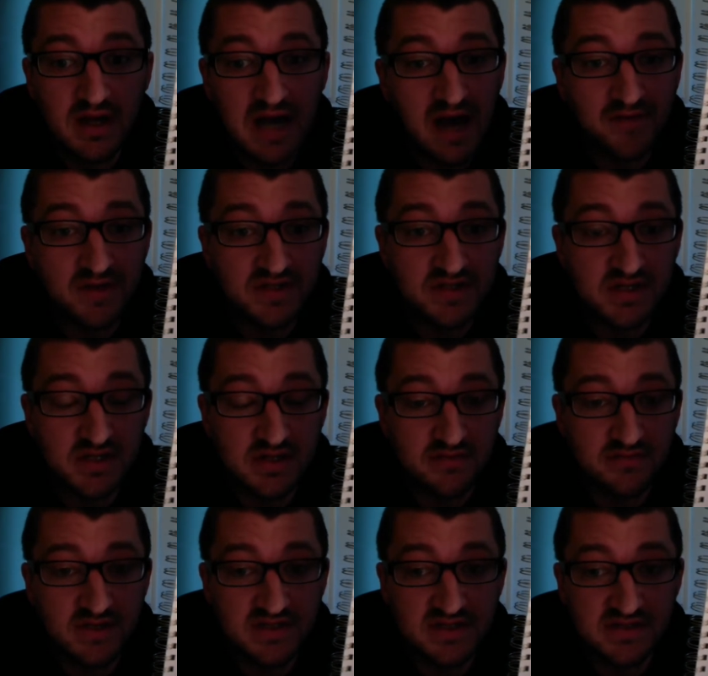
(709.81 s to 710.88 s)
Obviously,
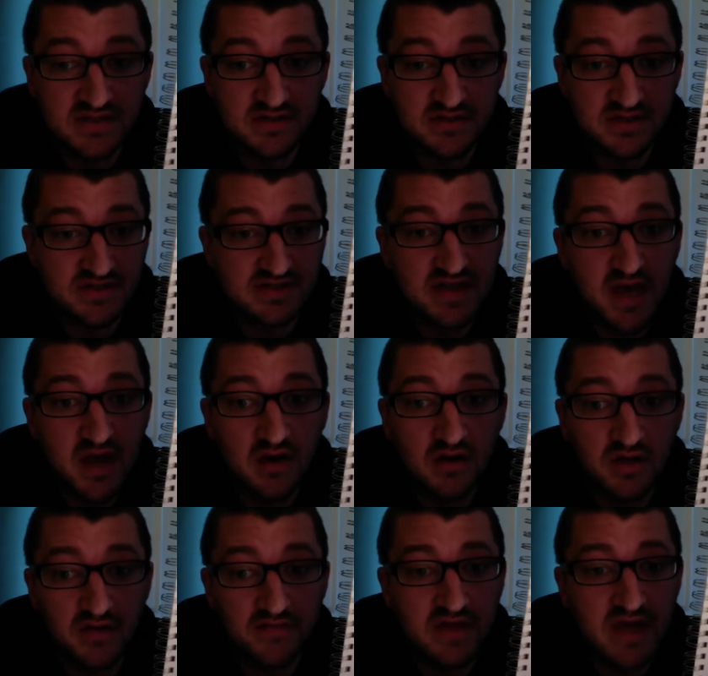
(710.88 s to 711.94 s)
this isn't to
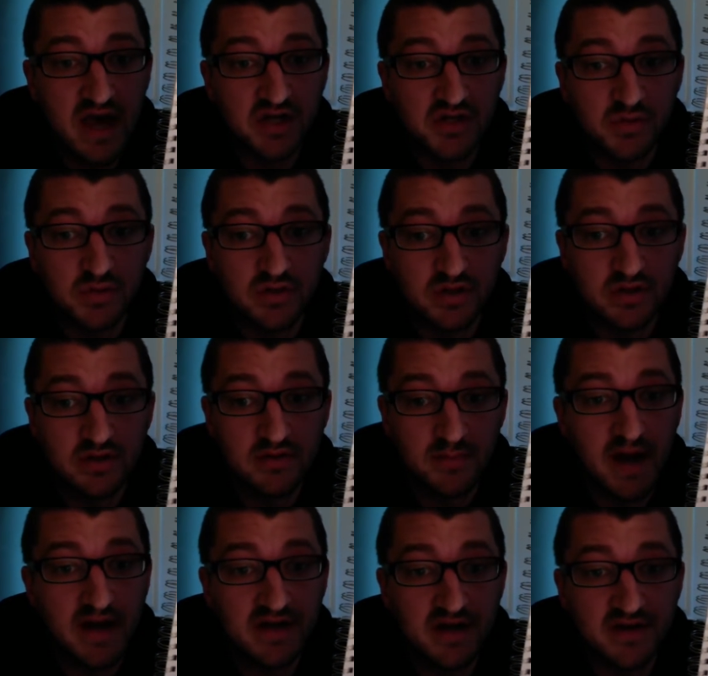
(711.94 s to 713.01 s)
scale of the actual
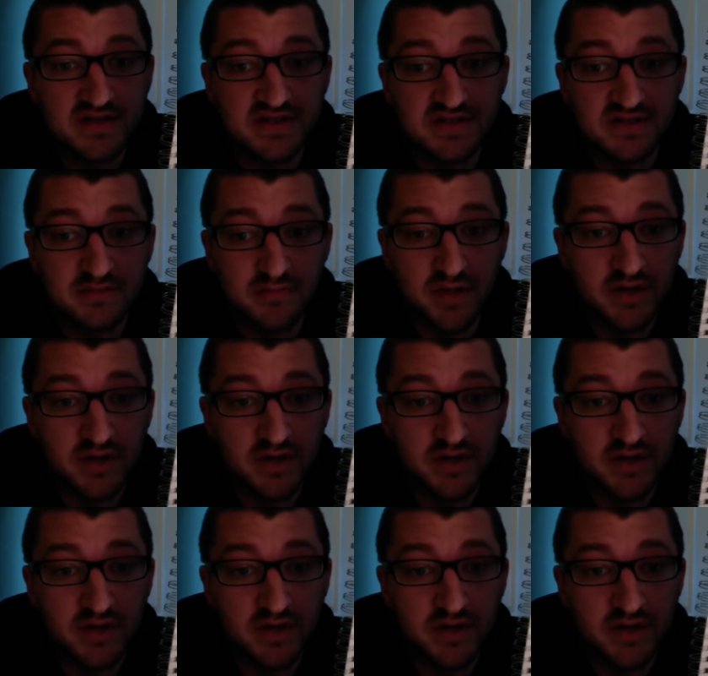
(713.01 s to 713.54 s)
monetary system,